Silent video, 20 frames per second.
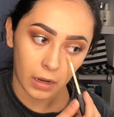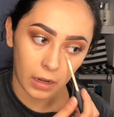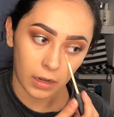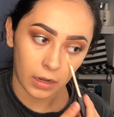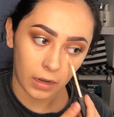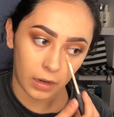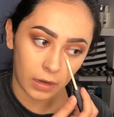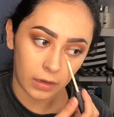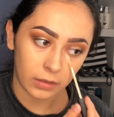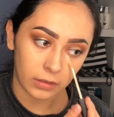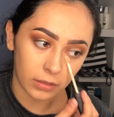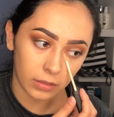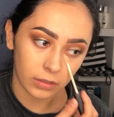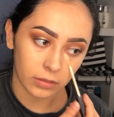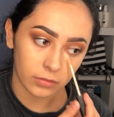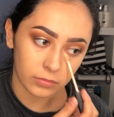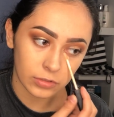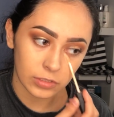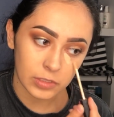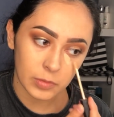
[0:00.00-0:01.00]
And you
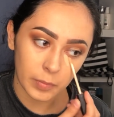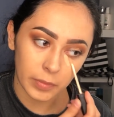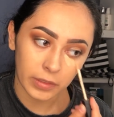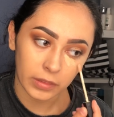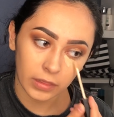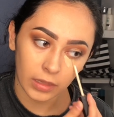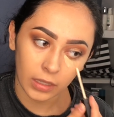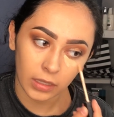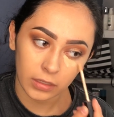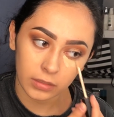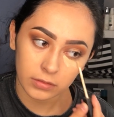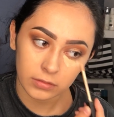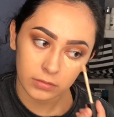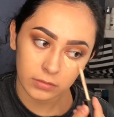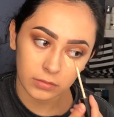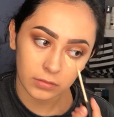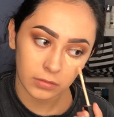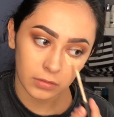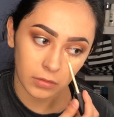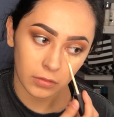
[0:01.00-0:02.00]
know, just put that
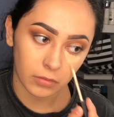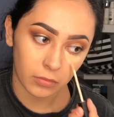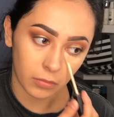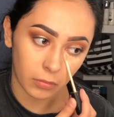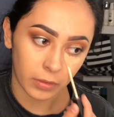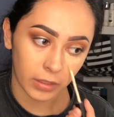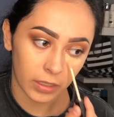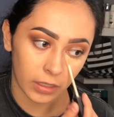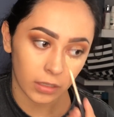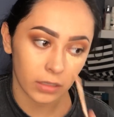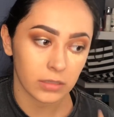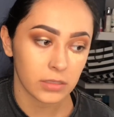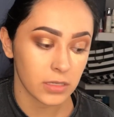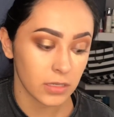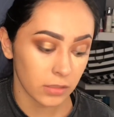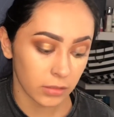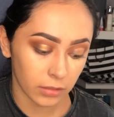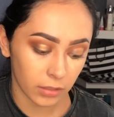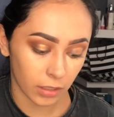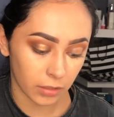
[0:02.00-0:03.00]
where
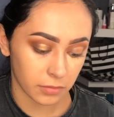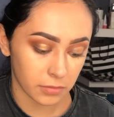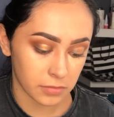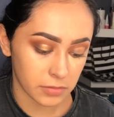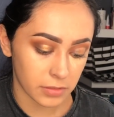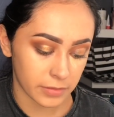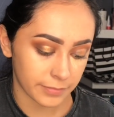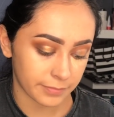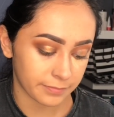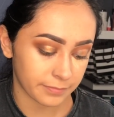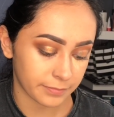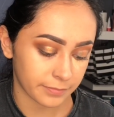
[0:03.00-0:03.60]
concealer goes.